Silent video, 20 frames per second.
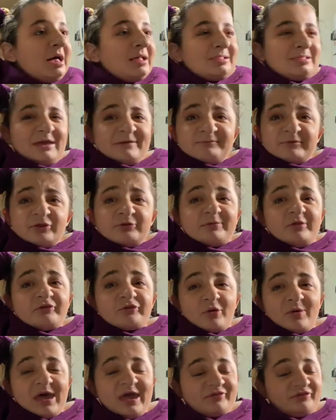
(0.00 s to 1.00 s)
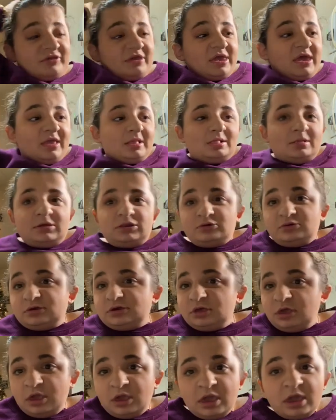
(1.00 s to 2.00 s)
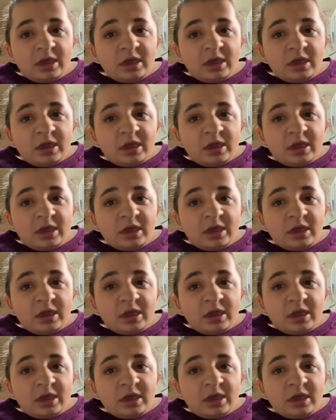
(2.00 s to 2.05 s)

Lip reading: Life has been so hectic. I literally